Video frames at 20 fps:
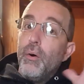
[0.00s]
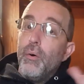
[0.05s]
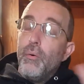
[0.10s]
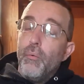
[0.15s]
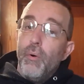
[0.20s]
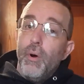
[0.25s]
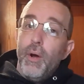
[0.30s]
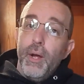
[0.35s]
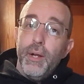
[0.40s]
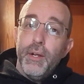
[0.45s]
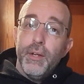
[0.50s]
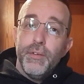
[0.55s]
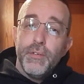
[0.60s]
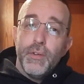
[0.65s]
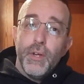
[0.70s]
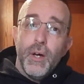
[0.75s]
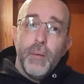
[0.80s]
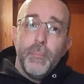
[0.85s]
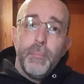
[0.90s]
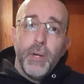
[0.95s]
What is
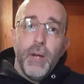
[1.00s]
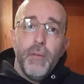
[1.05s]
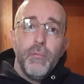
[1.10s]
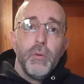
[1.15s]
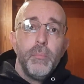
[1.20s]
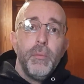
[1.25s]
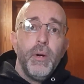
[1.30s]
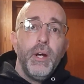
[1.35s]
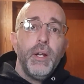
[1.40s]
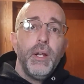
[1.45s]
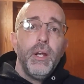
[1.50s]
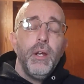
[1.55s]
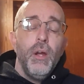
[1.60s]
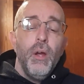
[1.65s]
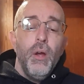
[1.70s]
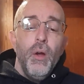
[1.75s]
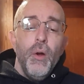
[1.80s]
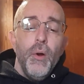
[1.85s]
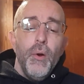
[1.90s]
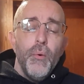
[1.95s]
up, everybody?
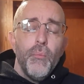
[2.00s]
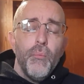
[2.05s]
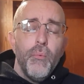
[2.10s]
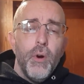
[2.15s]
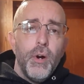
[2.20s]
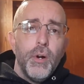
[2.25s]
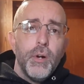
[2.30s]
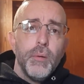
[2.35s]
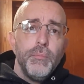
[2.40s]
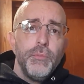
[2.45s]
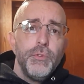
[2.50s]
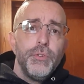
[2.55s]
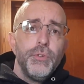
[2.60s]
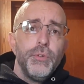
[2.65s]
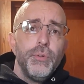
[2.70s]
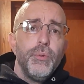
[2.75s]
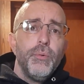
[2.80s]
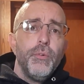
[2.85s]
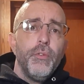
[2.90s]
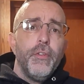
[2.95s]
Welcome
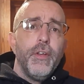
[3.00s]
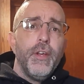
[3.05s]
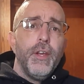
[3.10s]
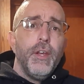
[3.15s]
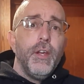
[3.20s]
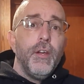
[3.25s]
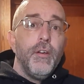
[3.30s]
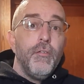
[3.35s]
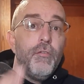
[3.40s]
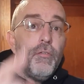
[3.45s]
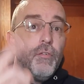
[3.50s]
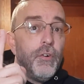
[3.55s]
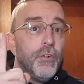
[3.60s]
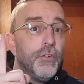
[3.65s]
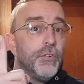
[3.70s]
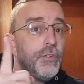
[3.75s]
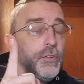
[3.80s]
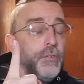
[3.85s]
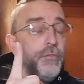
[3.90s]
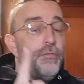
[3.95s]
to the
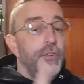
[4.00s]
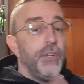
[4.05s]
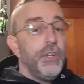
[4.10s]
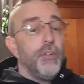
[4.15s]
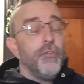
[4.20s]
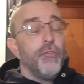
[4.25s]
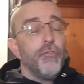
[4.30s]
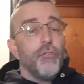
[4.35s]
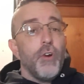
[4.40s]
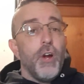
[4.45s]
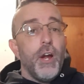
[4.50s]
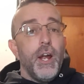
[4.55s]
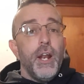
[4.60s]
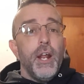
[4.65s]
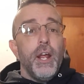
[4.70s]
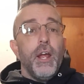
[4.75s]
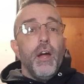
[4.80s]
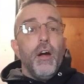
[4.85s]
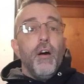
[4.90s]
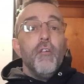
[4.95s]
first Figure
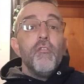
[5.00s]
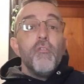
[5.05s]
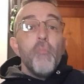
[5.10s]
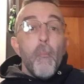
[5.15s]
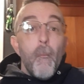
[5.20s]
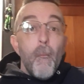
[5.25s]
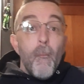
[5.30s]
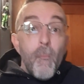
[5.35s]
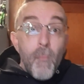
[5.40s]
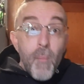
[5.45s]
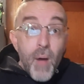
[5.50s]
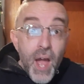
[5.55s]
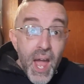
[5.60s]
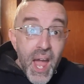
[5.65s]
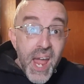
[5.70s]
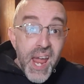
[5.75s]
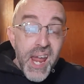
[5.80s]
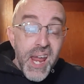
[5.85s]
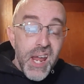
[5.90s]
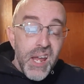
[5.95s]
Friday of
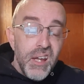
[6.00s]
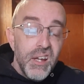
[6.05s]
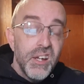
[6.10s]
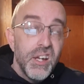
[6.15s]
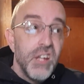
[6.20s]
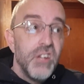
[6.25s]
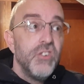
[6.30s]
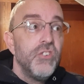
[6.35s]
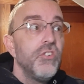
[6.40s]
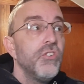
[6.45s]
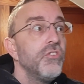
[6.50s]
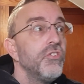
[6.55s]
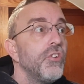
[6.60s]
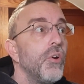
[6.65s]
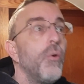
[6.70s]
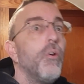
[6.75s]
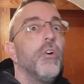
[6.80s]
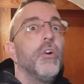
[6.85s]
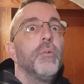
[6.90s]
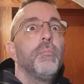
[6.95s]
May. It's
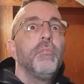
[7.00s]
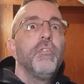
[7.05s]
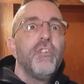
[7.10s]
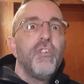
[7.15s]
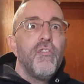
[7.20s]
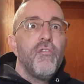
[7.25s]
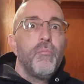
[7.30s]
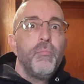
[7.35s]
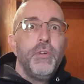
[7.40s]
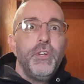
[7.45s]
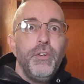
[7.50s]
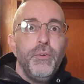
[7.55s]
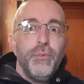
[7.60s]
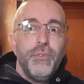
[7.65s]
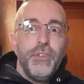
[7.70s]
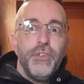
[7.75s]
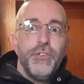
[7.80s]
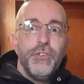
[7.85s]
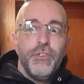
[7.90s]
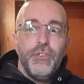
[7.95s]
so hard to believe I've been doing
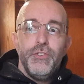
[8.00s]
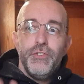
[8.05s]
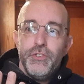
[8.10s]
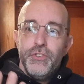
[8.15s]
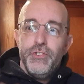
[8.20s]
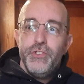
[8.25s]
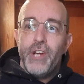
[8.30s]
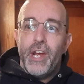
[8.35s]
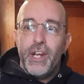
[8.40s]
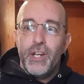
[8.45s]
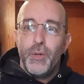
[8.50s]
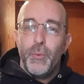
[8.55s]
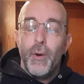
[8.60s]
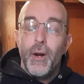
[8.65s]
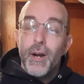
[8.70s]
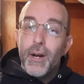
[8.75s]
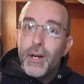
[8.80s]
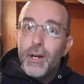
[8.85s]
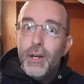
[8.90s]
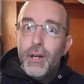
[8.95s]
this since
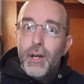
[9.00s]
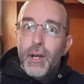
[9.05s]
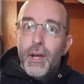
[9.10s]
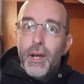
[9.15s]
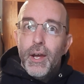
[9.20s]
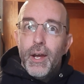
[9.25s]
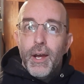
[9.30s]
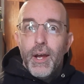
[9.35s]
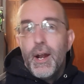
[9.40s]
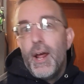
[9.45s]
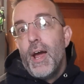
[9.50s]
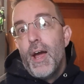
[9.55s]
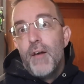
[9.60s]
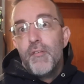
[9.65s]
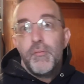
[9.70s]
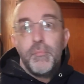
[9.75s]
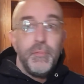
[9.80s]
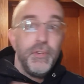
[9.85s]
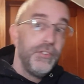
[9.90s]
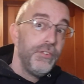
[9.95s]
January, and I
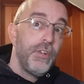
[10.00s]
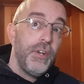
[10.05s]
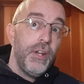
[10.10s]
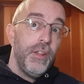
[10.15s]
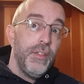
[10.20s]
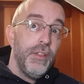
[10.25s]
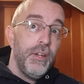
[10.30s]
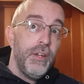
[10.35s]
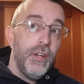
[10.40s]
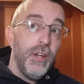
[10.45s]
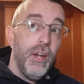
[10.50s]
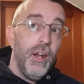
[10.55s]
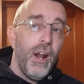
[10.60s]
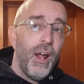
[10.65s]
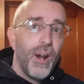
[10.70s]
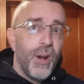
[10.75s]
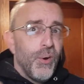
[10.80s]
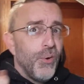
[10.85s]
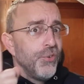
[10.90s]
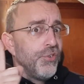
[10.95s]
haven't missed anything yet. I
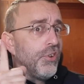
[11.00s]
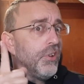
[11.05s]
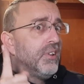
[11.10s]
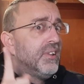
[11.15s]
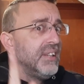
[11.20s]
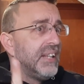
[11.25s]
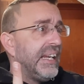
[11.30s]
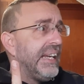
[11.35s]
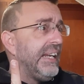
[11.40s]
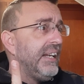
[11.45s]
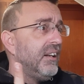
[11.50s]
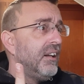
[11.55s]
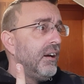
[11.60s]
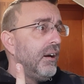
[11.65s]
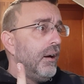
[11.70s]
know it's late